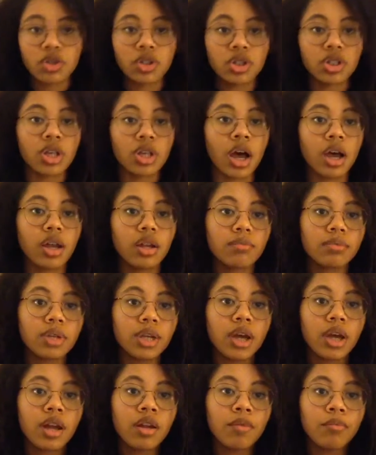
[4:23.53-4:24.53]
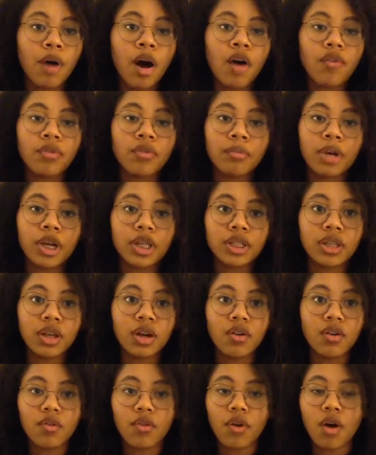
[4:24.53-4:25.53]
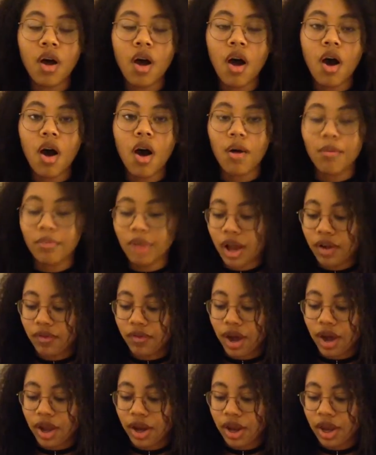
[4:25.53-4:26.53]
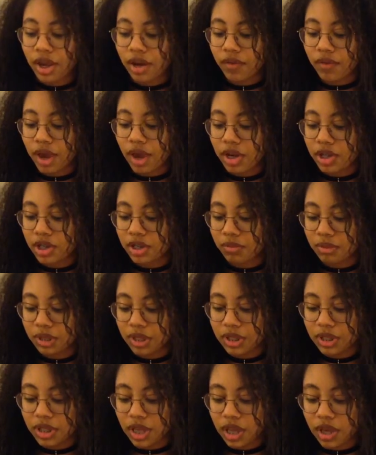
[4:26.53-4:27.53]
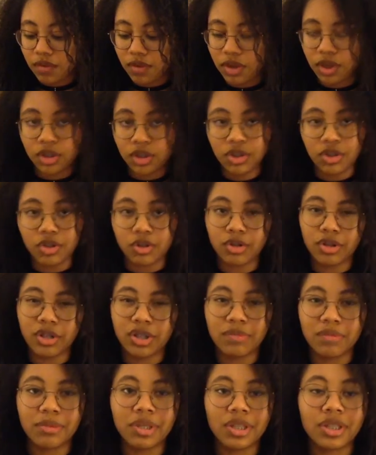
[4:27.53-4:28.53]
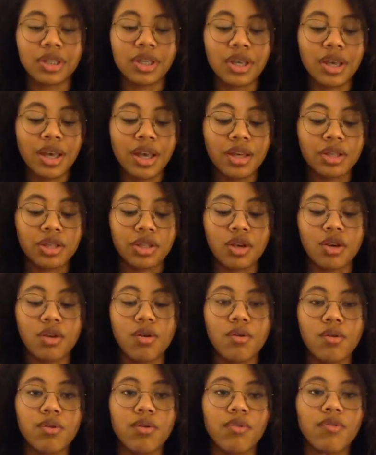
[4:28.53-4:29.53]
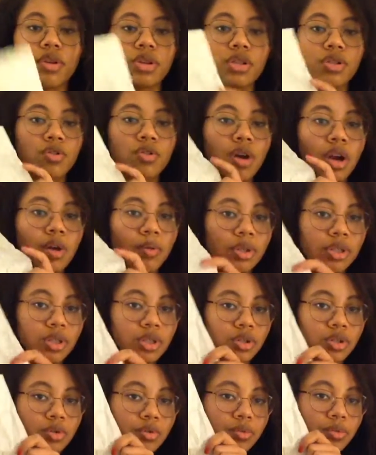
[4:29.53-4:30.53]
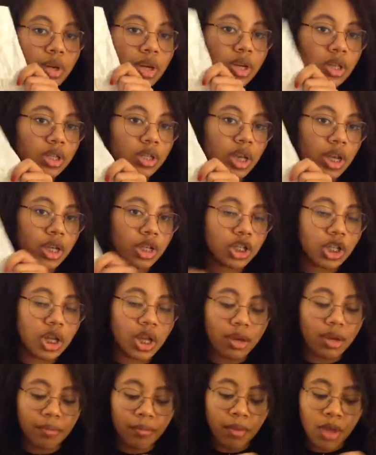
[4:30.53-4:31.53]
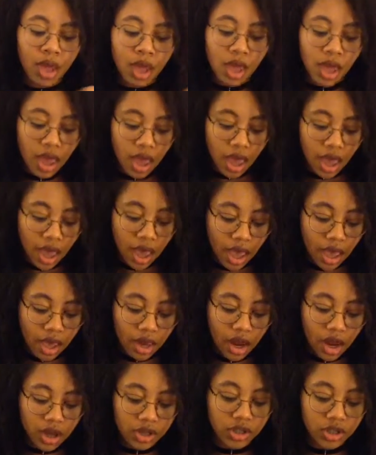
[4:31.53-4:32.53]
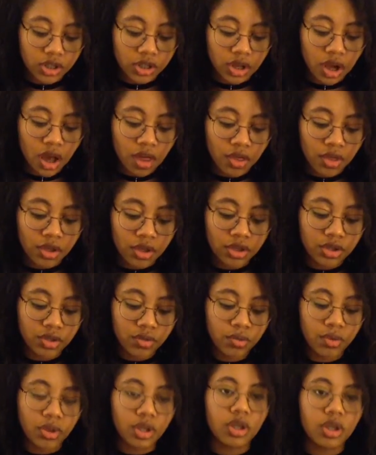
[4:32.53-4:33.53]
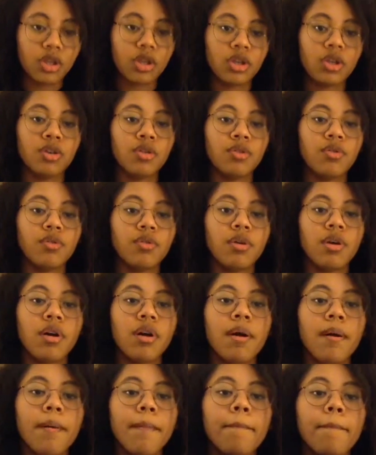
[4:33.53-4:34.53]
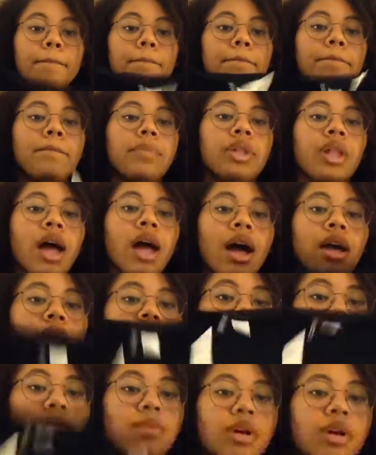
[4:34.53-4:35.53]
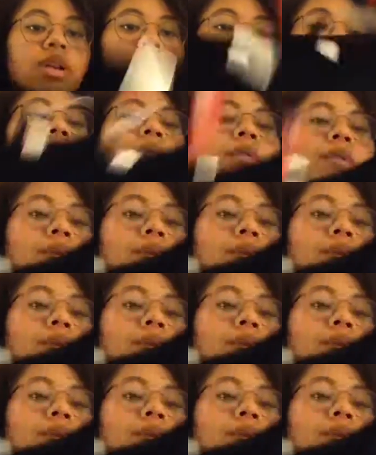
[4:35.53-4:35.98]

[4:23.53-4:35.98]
are just items I kind of bought for myself on Black Friday. And I've kind of just been saving until Christmas. So, the first store I went to was H&M. And I just got this really cute black sweater